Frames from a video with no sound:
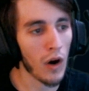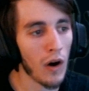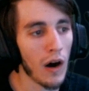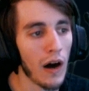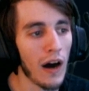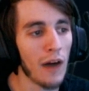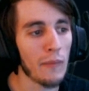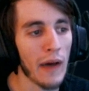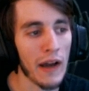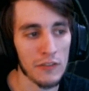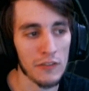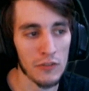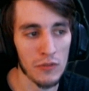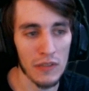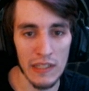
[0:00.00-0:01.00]
hop, how to
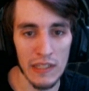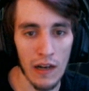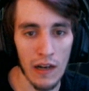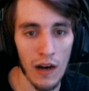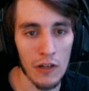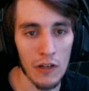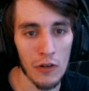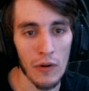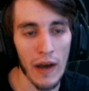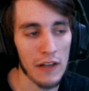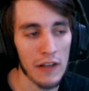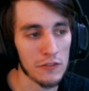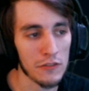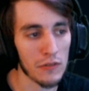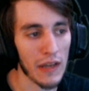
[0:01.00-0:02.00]
do E-auto, how
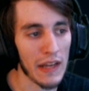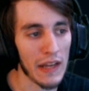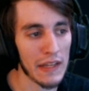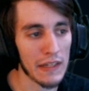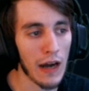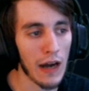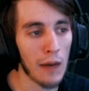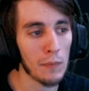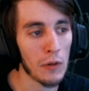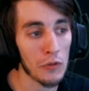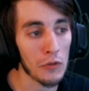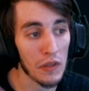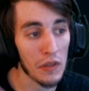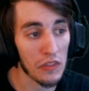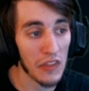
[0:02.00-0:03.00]
to do any combo
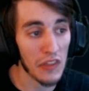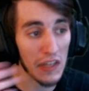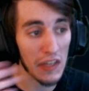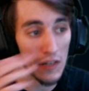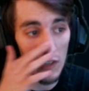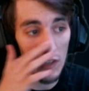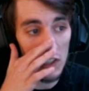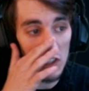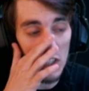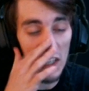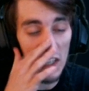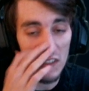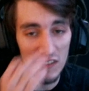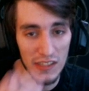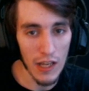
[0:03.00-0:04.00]
you can think of on
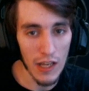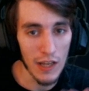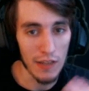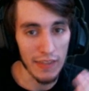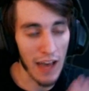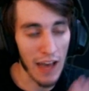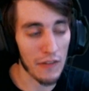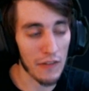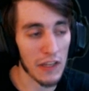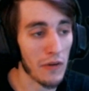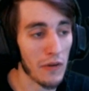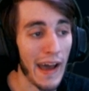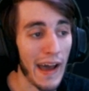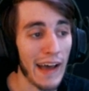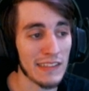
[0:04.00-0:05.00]
Jayce. That video
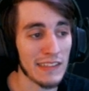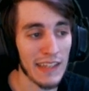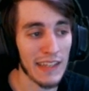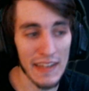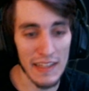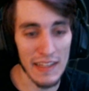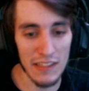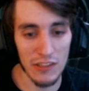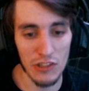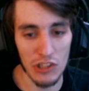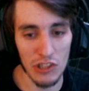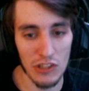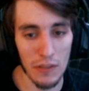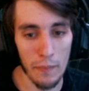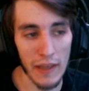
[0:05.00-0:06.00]
has it, and it's
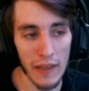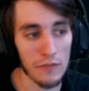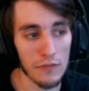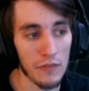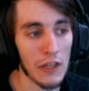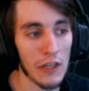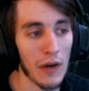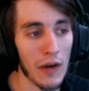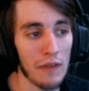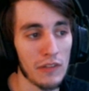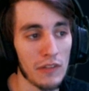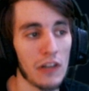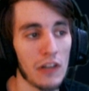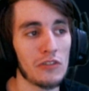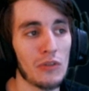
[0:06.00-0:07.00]
just the best video I've
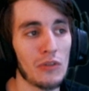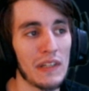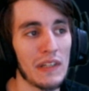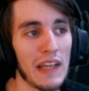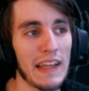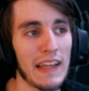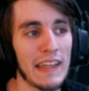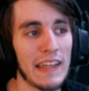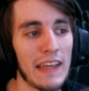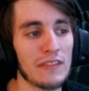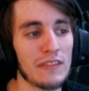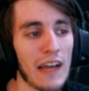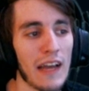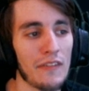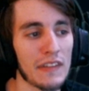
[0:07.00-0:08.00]
done, so it
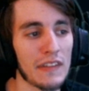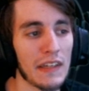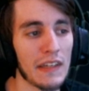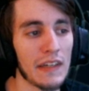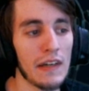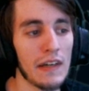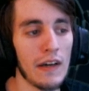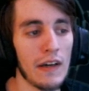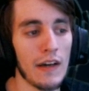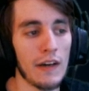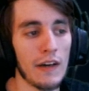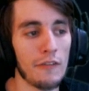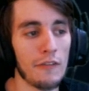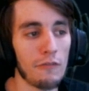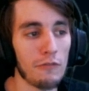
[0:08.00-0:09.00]
gives everything
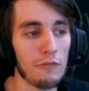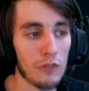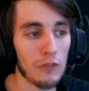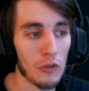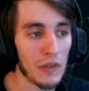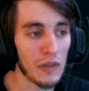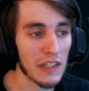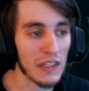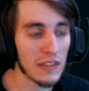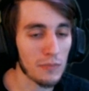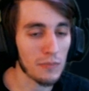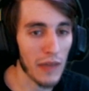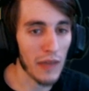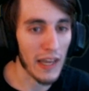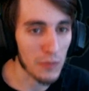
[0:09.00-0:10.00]
fluid
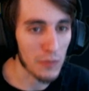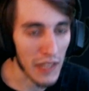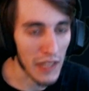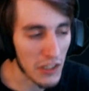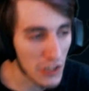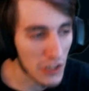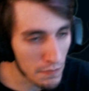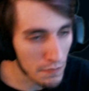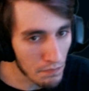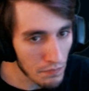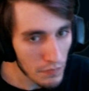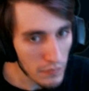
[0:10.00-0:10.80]
explanation.